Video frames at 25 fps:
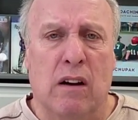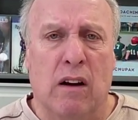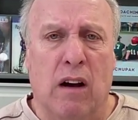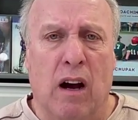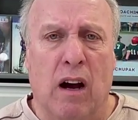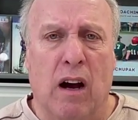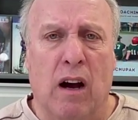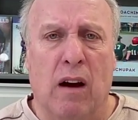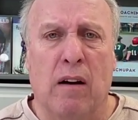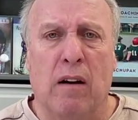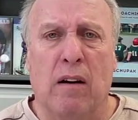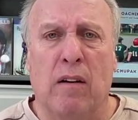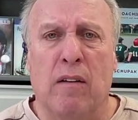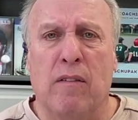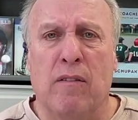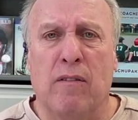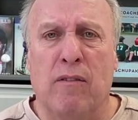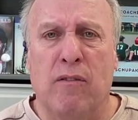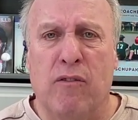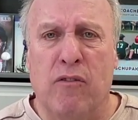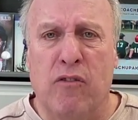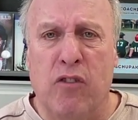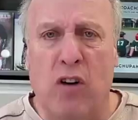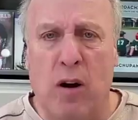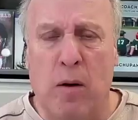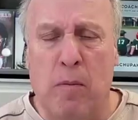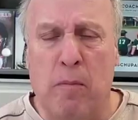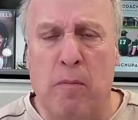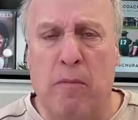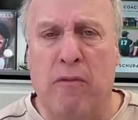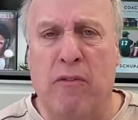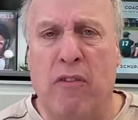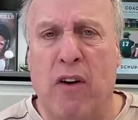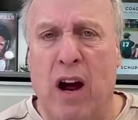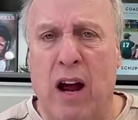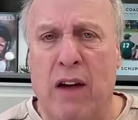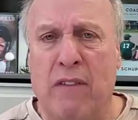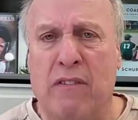uh, from
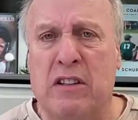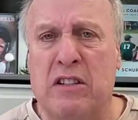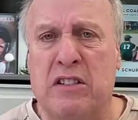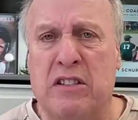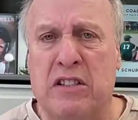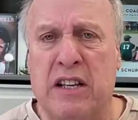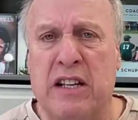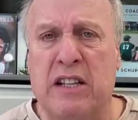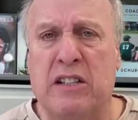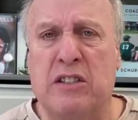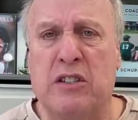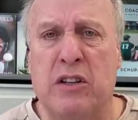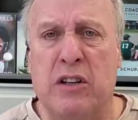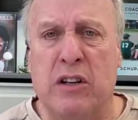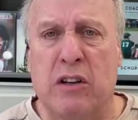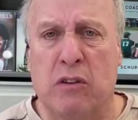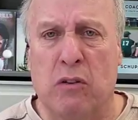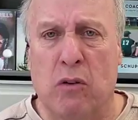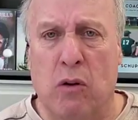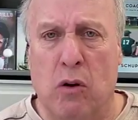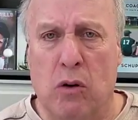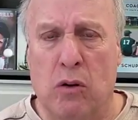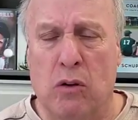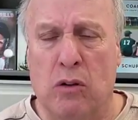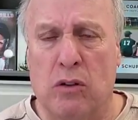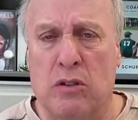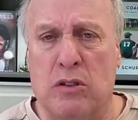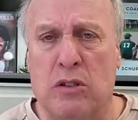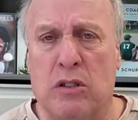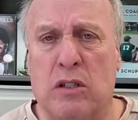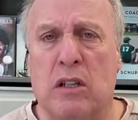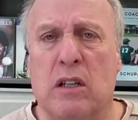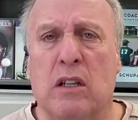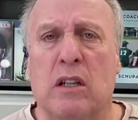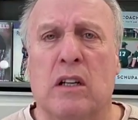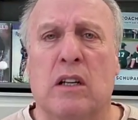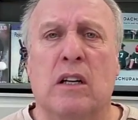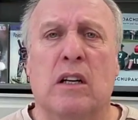5 and 6 year
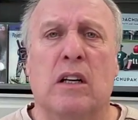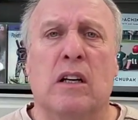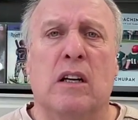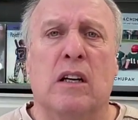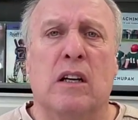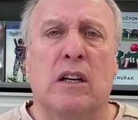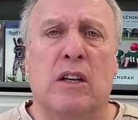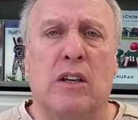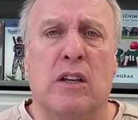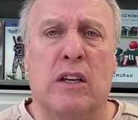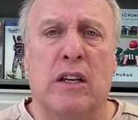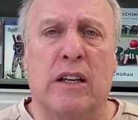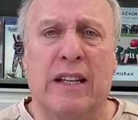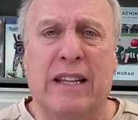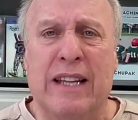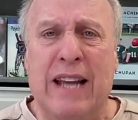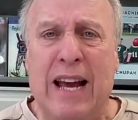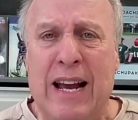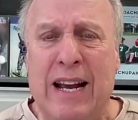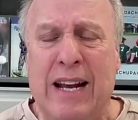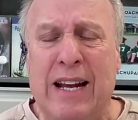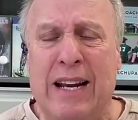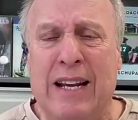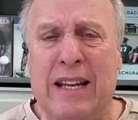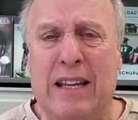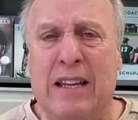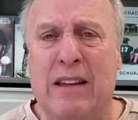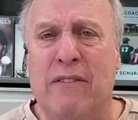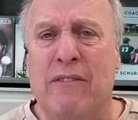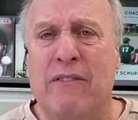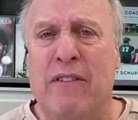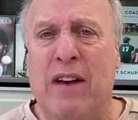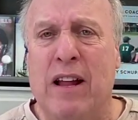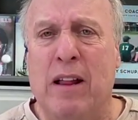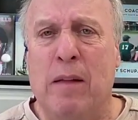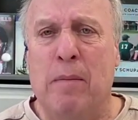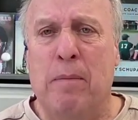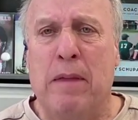olds, you're not going to
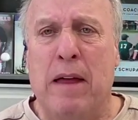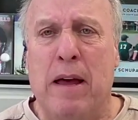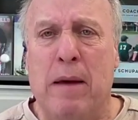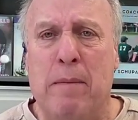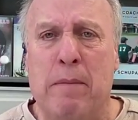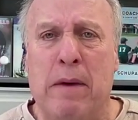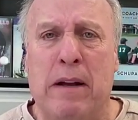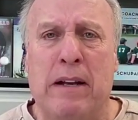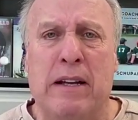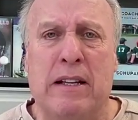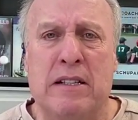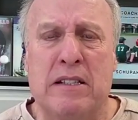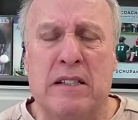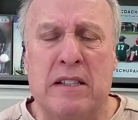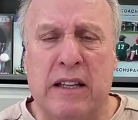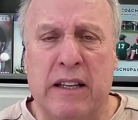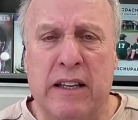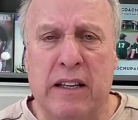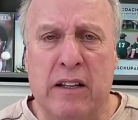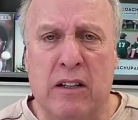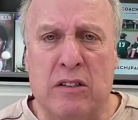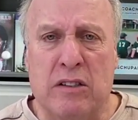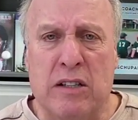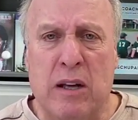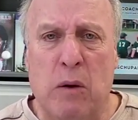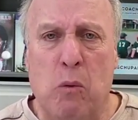develop that many skills.